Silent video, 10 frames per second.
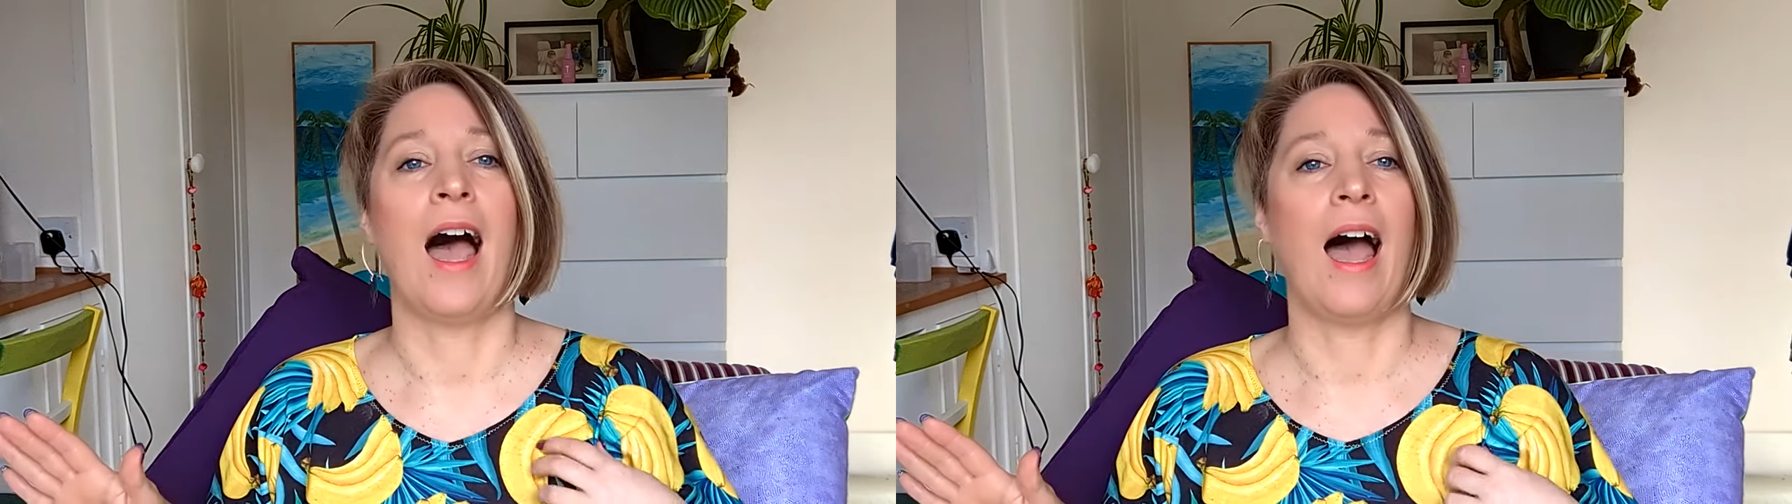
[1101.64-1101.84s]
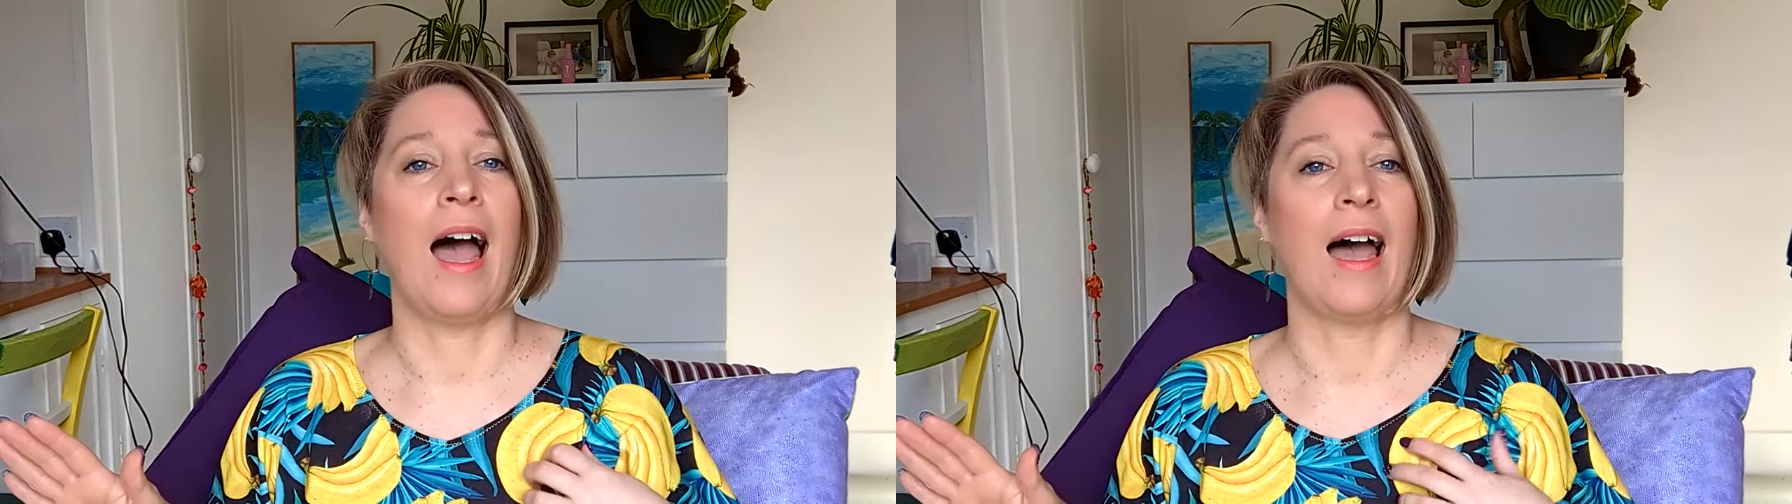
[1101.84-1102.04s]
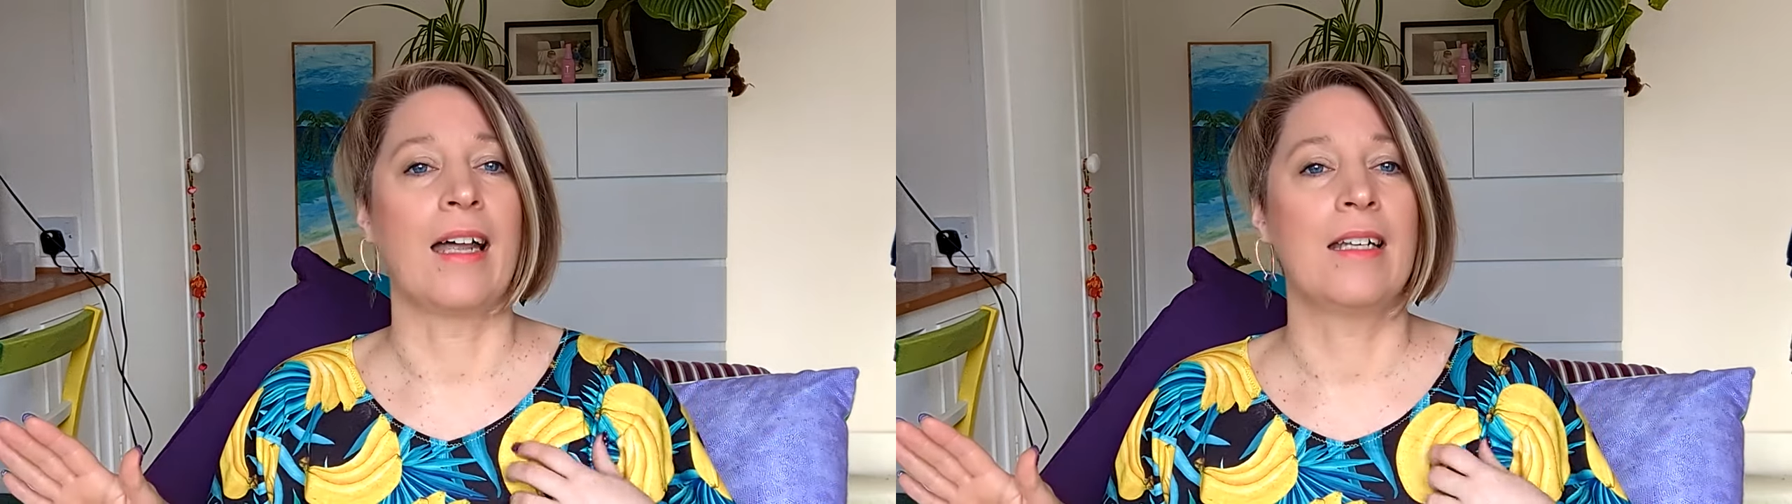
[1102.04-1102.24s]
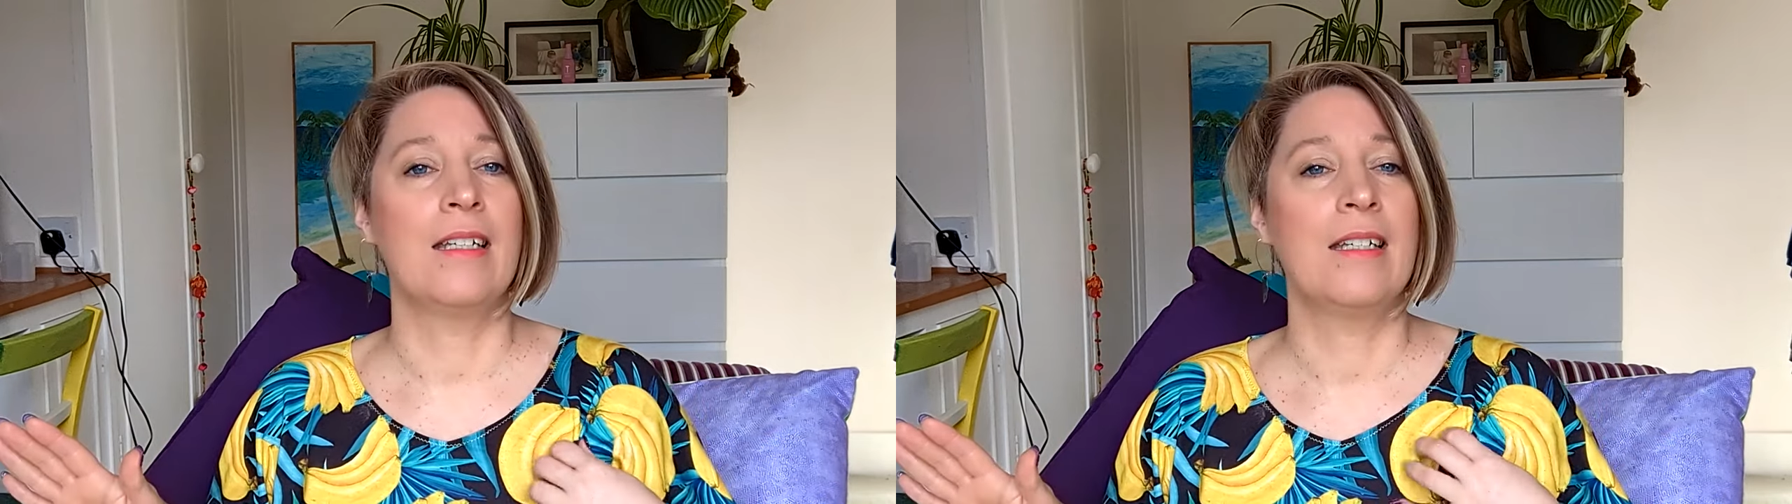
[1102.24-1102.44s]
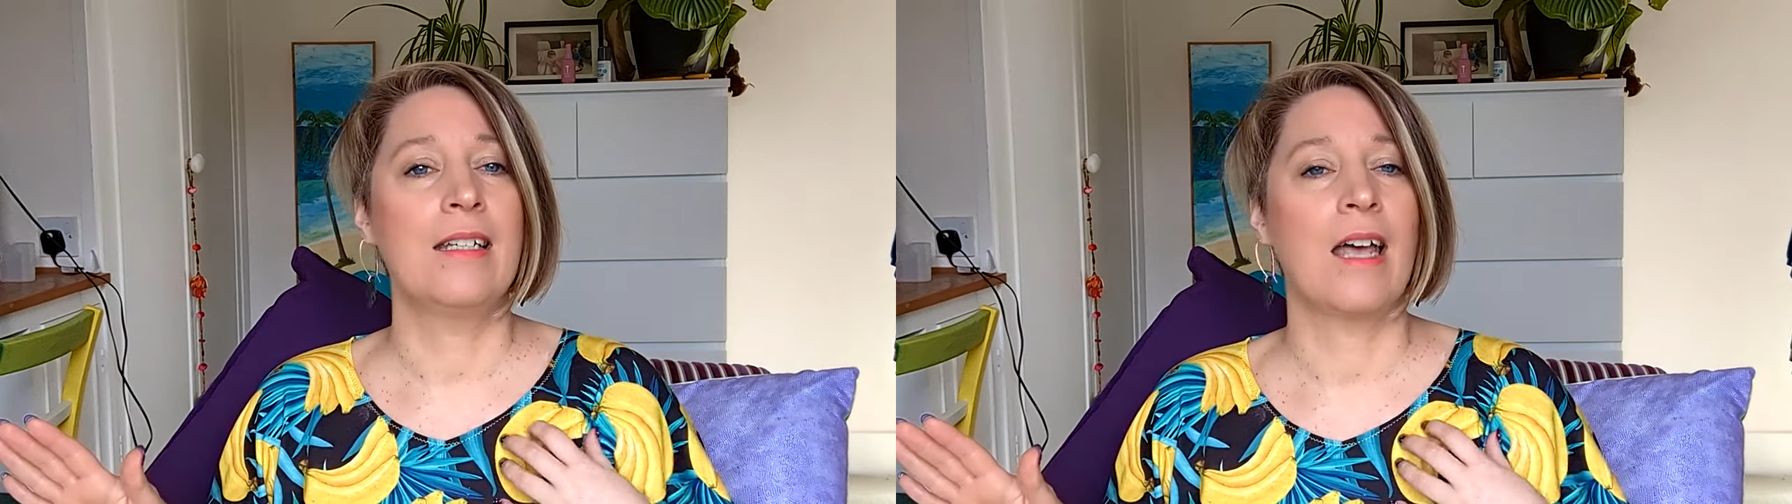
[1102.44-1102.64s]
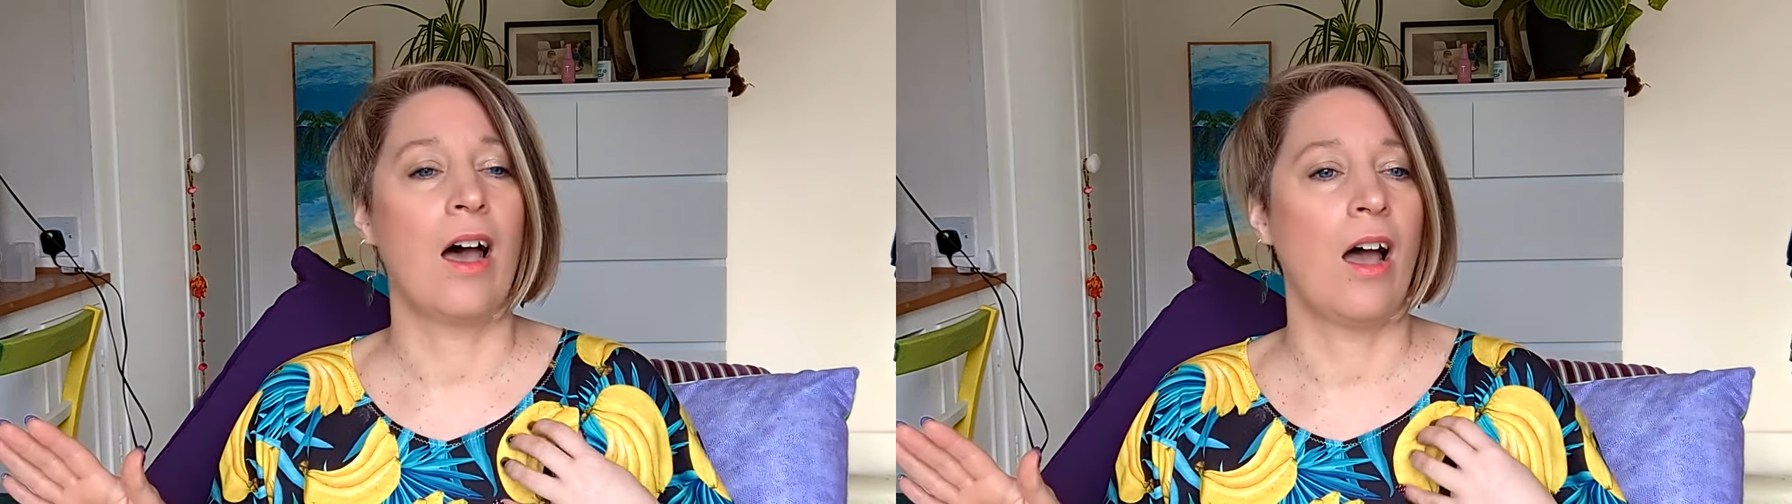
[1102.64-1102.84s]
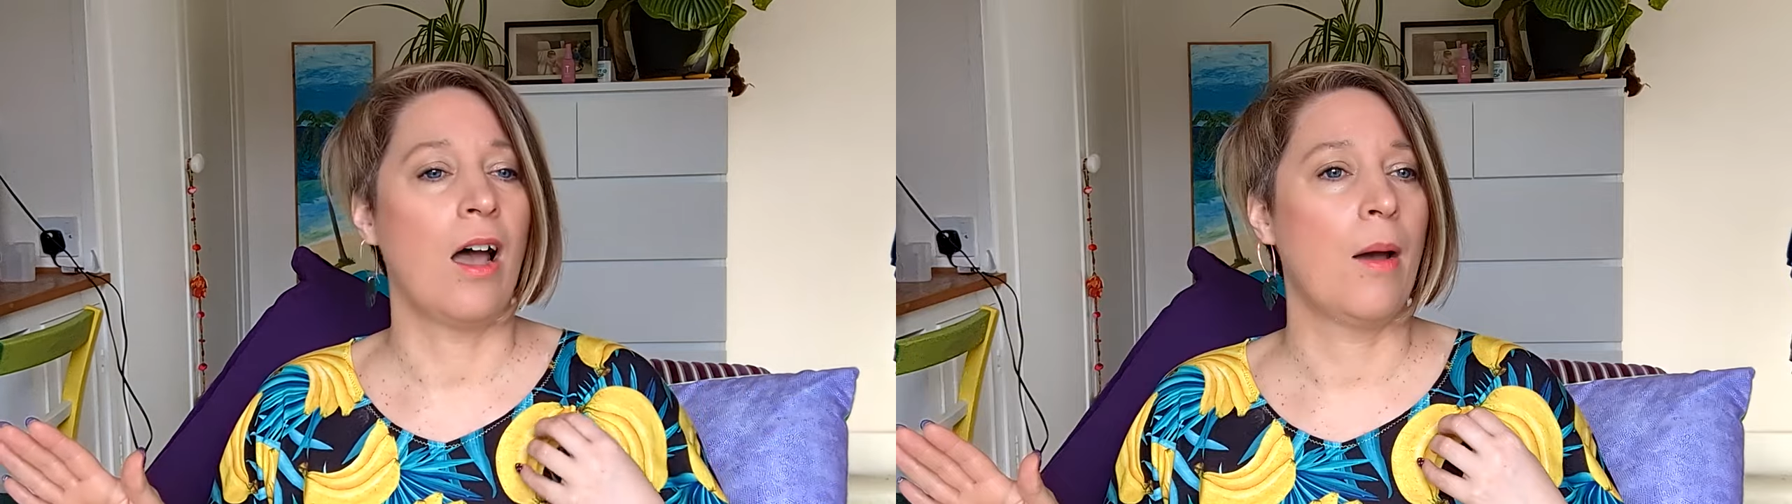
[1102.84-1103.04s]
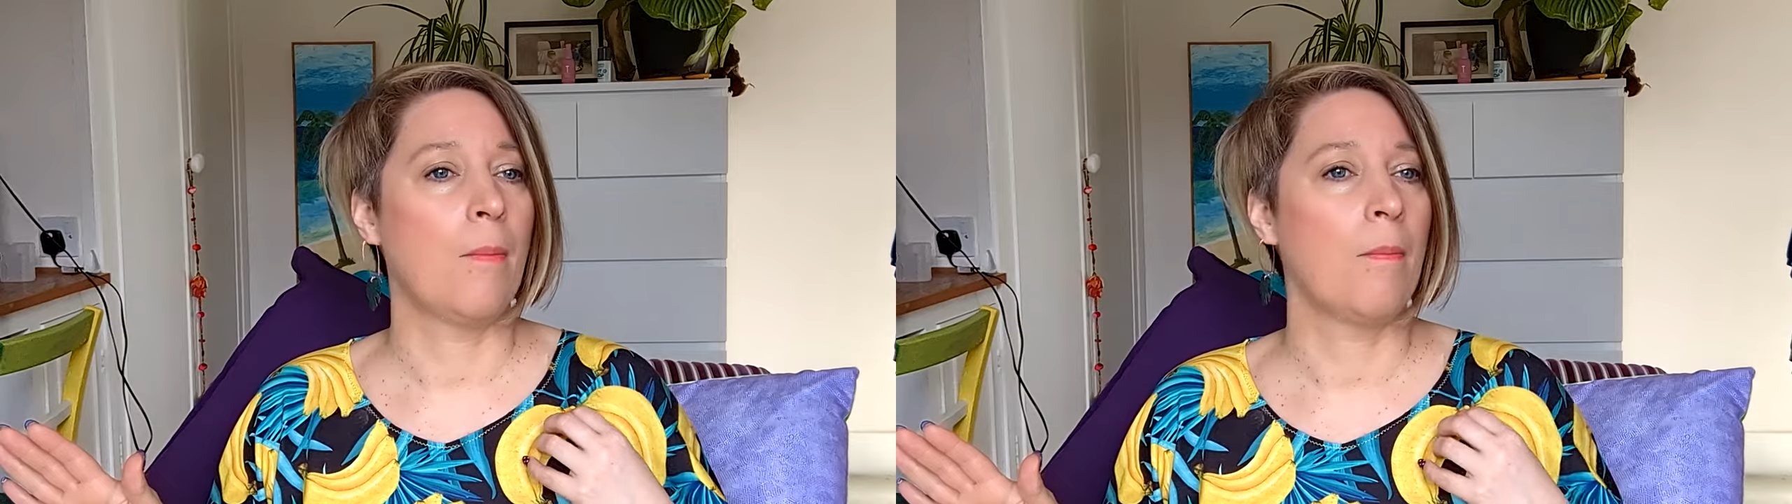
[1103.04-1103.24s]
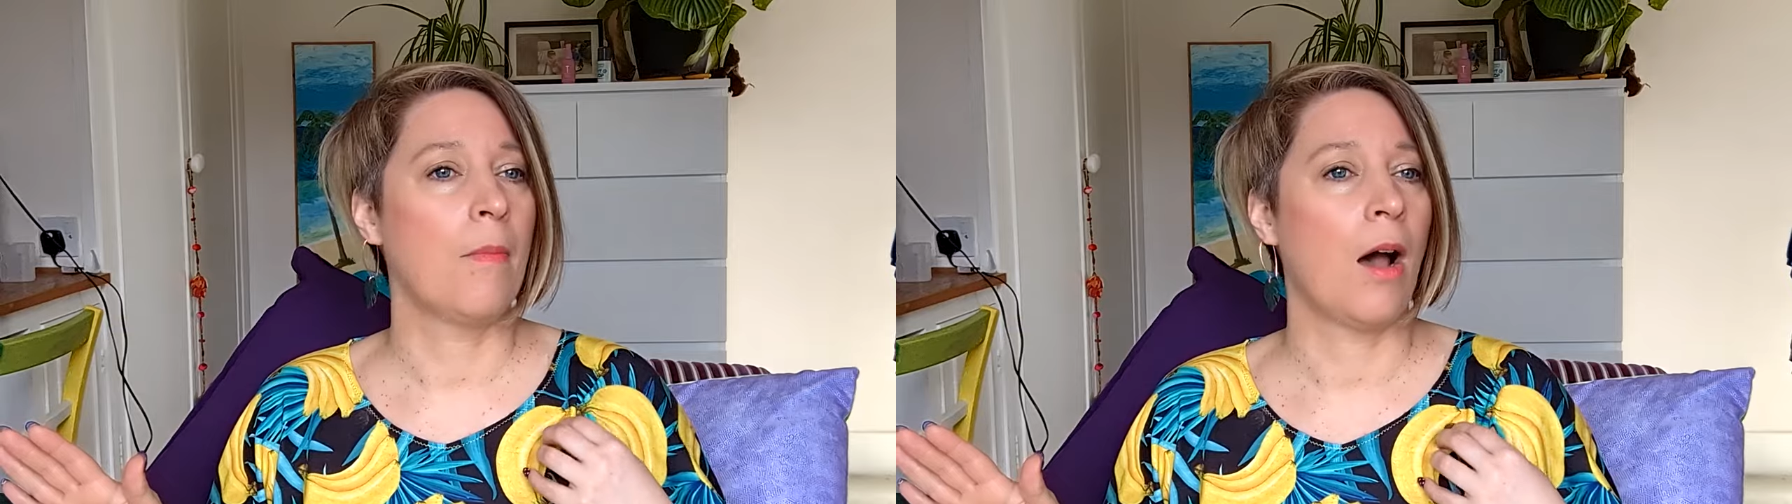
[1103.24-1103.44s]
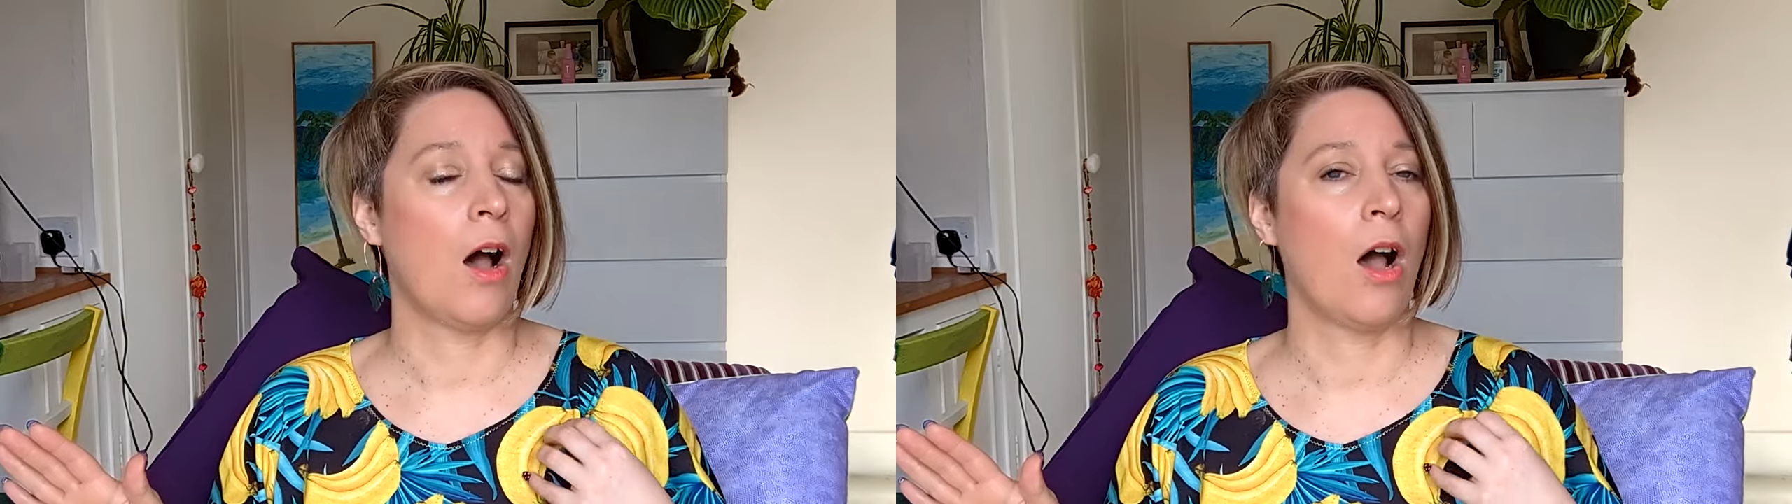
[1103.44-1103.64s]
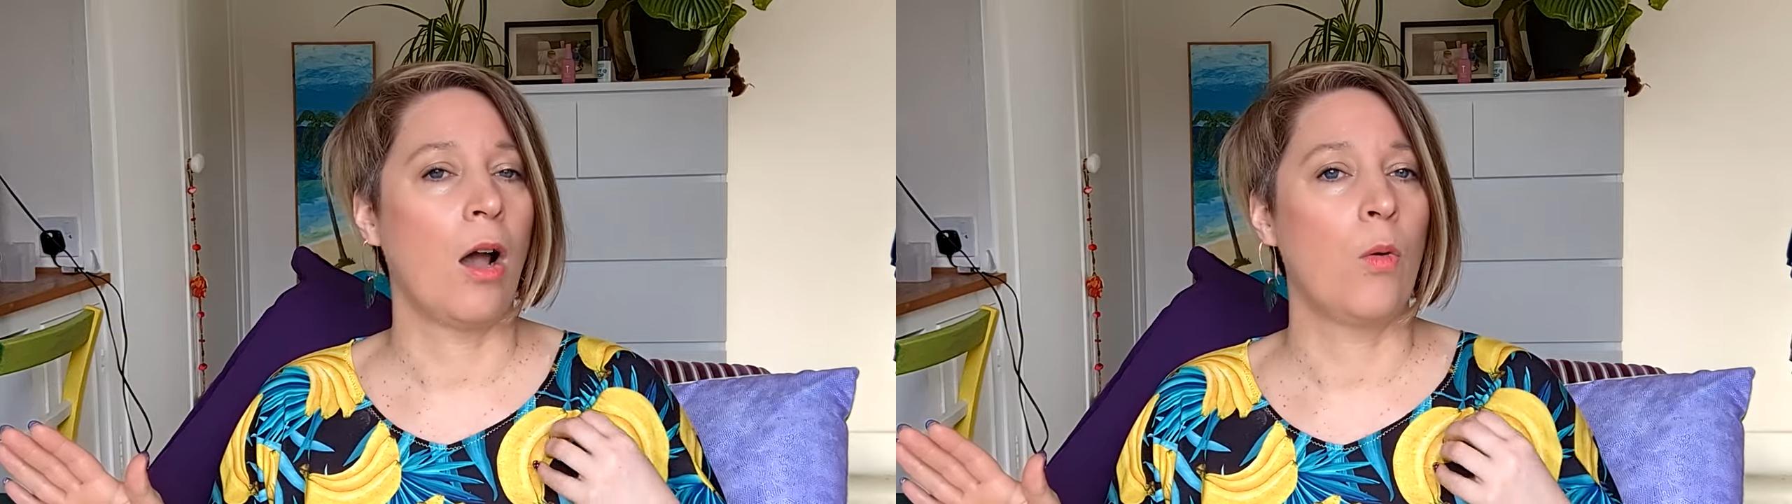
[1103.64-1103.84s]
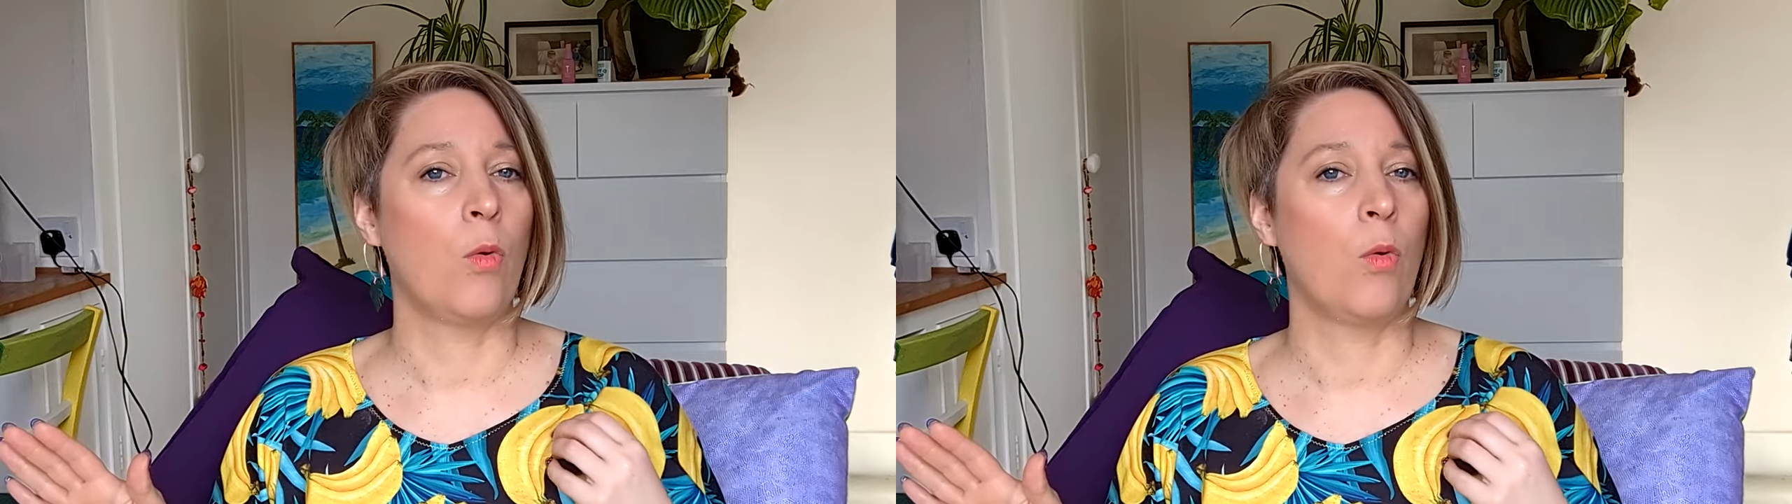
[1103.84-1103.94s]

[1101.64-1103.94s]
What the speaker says: And I